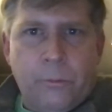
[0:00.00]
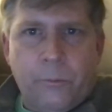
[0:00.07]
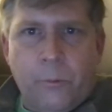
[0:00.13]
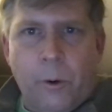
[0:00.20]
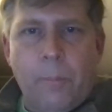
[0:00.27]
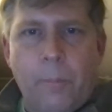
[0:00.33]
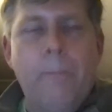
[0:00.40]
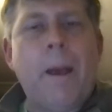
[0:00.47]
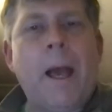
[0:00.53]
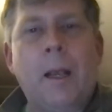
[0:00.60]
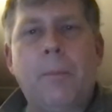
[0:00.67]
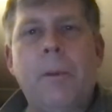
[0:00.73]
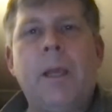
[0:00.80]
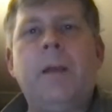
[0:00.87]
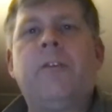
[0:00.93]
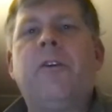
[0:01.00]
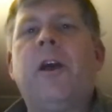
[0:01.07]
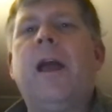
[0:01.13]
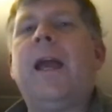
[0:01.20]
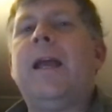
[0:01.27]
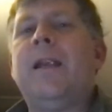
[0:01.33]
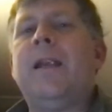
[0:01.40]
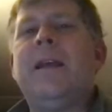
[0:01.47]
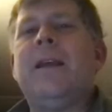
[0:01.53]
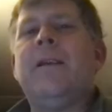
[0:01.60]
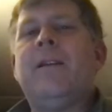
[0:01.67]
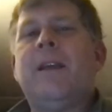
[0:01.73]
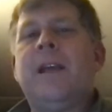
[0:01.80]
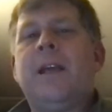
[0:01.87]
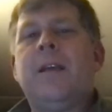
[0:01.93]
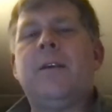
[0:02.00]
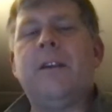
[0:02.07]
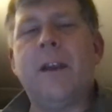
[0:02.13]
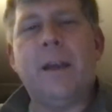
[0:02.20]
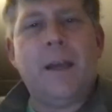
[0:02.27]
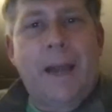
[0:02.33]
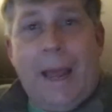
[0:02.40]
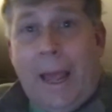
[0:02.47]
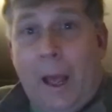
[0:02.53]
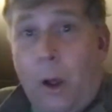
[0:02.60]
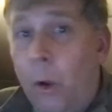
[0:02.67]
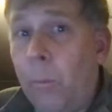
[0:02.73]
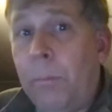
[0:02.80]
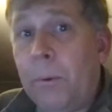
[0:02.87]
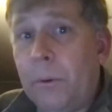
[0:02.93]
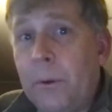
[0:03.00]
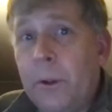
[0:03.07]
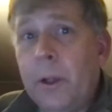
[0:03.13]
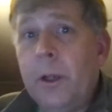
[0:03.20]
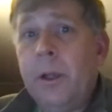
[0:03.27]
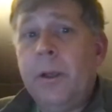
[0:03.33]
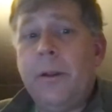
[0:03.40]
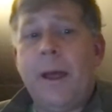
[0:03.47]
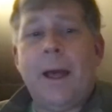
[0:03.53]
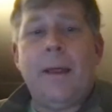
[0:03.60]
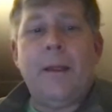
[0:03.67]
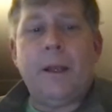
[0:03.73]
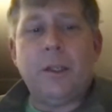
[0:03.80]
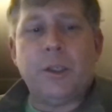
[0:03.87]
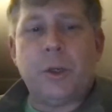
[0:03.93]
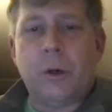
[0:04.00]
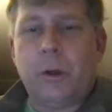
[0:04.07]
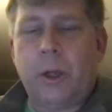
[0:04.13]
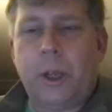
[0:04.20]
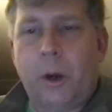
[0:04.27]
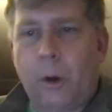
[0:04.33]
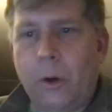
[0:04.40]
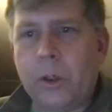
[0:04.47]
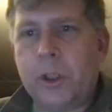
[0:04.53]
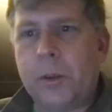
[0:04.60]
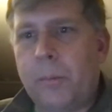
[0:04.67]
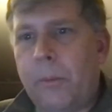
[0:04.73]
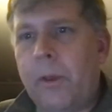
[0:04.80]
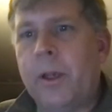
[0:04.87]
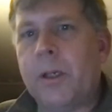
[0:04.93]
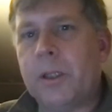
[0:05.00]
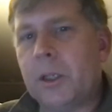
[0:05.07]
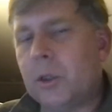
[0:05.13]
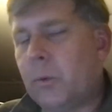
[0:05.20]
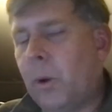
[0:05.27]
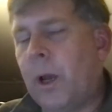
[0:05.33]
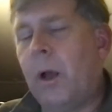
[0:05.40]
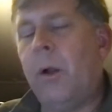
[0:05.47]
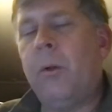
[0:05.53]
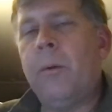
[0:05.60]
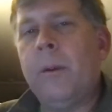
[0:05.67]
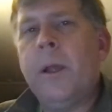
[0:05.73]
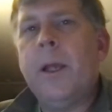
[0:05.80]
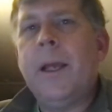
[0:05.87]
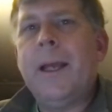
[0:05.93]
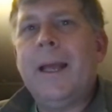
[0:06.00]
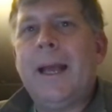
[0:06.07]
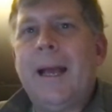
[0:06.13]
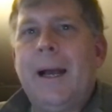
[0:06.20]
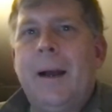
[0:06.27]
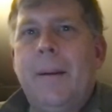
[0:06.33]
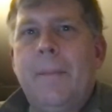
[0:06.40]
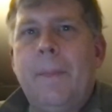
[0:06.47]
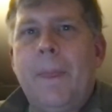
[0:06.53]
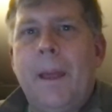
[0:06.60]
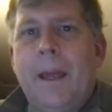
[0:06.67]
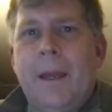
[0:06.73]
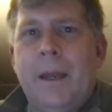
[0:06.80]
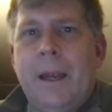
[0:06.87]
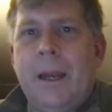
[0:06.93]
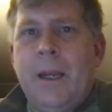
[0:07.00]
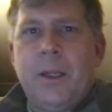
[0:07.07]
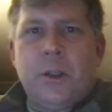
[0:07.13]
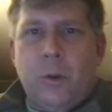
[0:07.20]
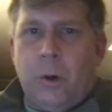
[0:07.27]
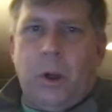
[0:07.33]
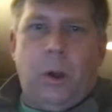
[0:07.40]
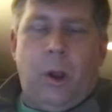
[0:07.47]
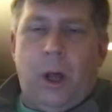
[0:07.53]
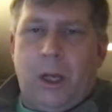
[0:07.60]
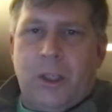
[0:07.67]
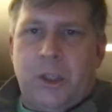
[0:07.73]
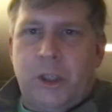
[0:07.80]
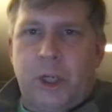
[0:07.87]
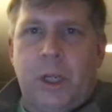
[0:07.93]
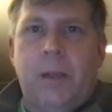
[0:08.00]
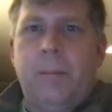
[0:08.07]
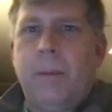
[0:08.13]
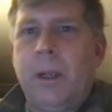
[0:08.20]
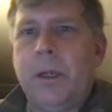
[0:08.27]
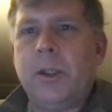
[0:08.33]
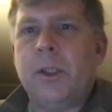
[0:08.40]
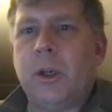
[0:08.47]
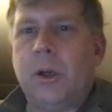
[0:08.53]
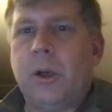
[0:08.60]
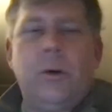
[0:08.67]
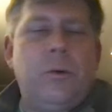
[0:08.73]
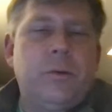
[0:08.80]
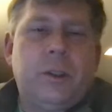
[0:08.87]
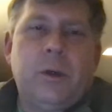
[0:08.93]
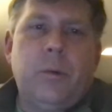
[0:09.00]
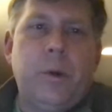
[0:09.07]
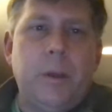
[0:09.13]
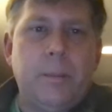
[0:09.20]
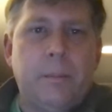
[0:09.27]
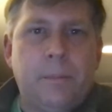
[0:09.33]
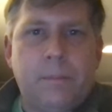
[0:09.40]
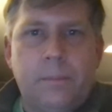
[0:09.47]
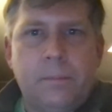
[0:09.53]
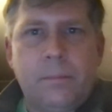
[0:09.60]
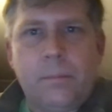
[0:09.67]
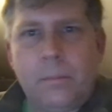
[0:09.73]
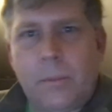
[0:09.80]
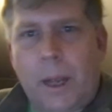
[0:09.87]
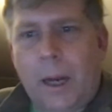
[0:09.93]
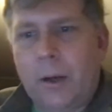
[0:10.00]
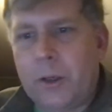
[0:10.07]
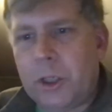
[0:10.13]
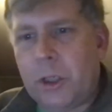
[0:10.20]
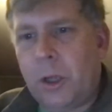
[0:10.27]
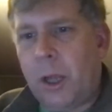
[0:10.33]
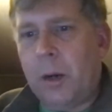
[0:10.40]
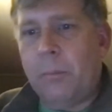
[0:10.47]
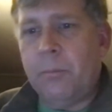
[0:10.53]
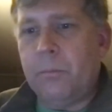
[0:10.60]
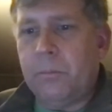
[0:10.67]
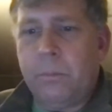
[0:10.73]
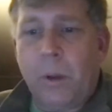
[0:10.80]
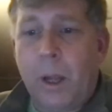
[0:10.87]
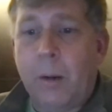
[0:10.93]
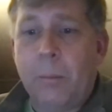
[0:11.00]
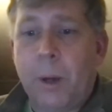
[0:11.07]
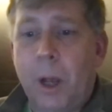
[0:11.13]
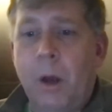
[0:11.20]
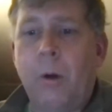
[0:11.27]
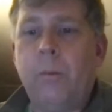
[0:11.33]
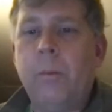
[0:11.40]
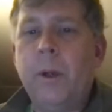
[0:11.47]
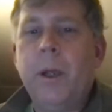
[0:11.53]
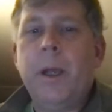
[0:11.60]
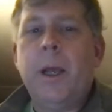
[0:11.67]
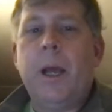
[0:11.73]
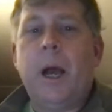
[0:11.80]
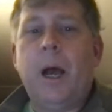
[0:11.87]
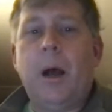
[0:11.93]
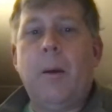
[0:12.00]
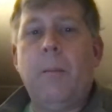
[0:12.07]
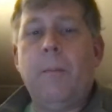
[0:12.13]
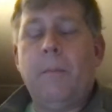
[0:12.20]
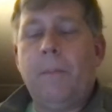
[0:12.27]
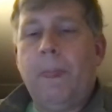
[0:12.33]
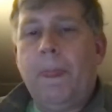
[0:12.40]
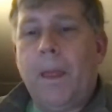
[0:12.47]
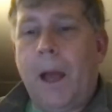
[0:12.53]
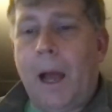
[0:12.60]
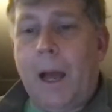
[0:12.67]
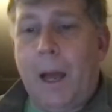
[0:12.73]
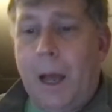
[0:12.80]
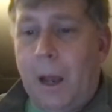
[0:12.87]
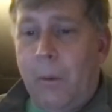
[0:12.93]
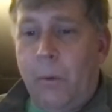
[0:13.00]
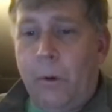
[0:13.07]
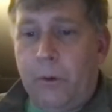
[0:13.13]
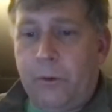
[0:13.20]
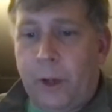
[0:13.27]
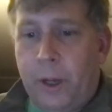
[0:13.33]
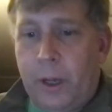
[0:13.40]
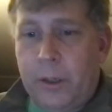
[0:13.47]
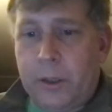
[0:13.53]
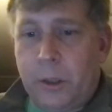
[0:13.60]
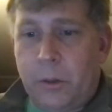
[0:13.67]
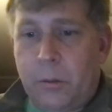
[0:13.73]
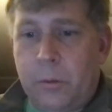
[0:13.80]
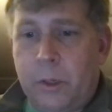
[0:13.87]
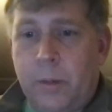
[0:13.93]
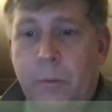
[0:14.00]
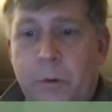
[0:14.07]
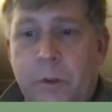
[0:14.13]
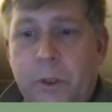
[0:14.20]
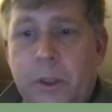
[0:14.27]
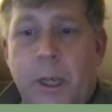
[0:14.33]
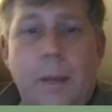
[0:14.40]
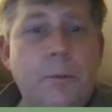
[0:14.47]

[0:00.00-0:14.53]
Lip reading: from BECME to AD&D didn't help. That certainly hurt some things as well. And it sort of lost steam. And so we kind of just let them go. I will tell you, so Demos is